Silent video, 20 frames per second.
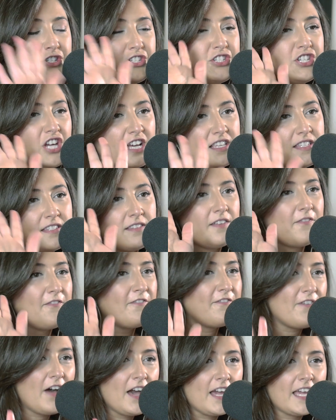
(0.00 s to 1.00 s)
just
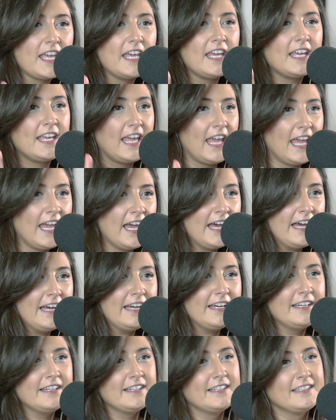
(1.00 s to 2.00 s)
fucking
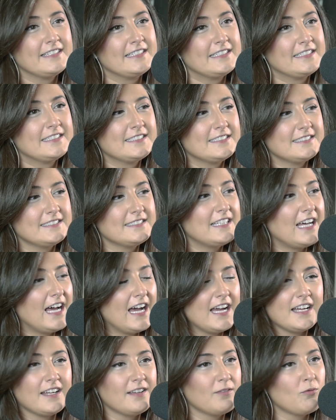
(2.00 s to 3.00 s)
can't,
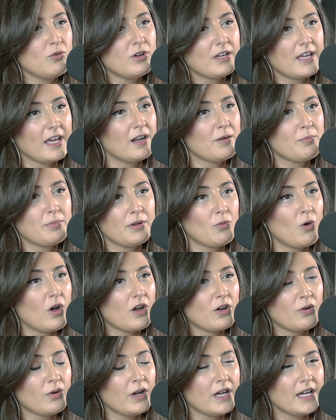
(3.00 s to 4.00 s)
I will get up and
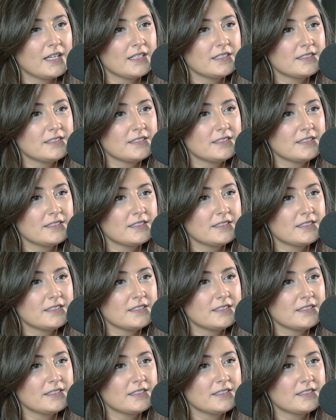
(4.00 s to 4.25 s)
walk away.